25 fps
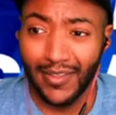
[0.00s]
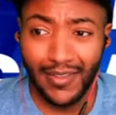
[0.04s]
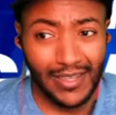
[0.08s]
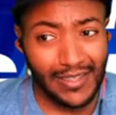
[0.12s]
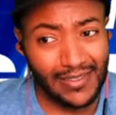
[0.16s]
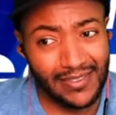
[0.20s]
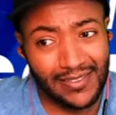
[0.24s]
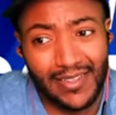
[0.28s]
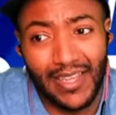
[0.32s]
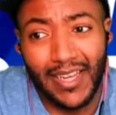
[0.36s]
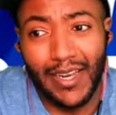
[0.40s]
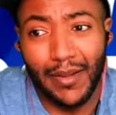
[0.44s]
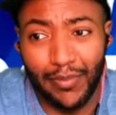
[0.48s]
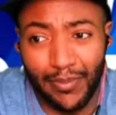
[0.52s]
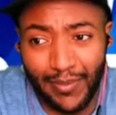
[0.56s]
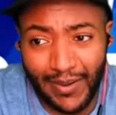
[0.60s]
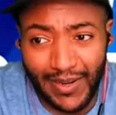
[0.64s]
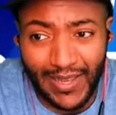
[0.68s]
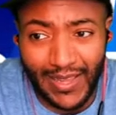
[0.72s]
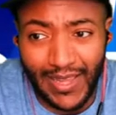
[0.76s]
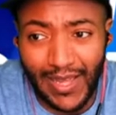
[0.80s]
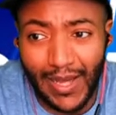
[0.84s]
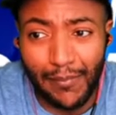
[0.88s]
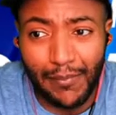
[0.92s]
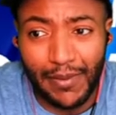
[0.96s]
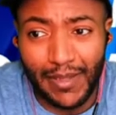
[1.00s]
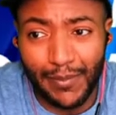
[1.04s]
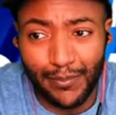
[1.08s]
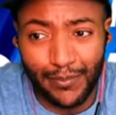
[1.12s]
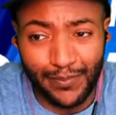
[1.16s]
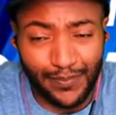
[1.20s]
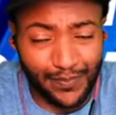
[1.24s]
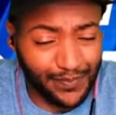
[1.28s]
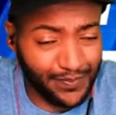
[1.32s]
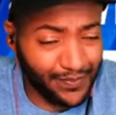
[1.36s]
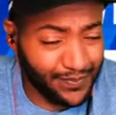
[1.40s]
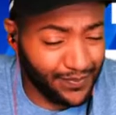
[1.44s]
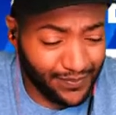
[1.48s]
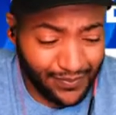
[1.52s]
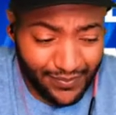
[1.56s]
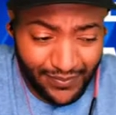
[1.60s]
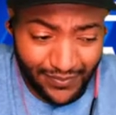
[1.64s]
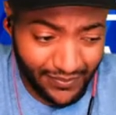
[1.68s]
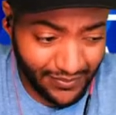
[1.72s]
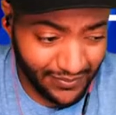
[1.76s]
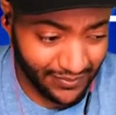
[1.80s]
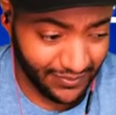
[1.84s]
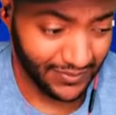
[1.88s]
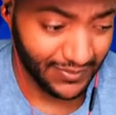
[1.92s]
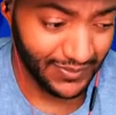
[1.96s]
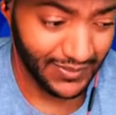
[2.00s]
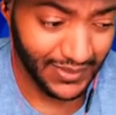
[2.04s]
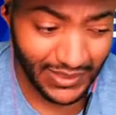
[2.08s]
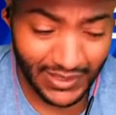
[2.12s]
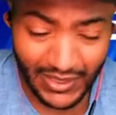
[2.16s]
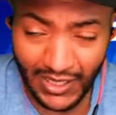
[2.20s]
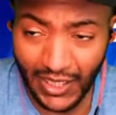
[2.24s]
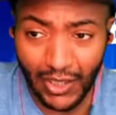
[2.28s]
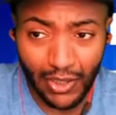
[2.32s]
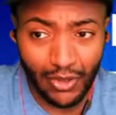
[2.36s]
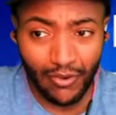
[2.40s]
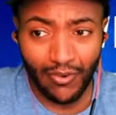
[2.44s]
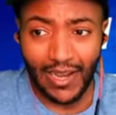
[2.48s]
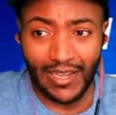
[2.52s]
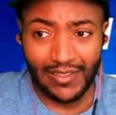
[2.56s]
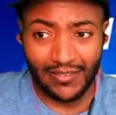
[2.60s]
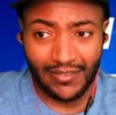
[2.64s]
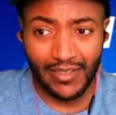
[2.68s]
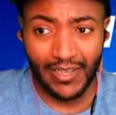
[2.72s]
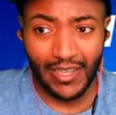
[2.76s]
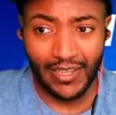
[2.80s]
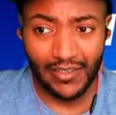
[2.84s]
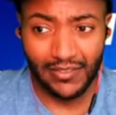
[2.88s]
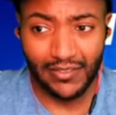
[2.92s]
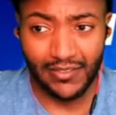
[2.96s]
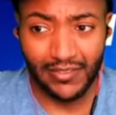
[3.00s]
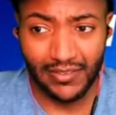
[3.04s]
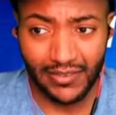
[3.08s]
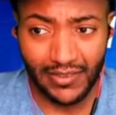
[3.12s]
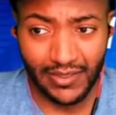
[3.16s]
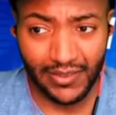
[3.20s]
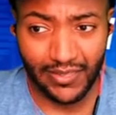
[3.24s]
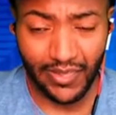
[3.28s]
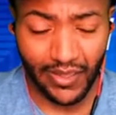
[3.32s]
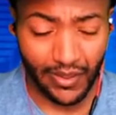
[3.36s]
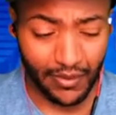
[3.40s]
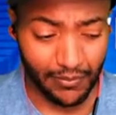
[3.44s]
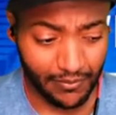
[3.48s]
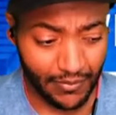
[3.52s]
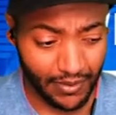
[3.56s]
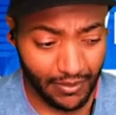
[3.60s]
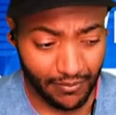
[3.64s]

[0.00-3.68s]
They're celebrating. I mean, congratulations to them.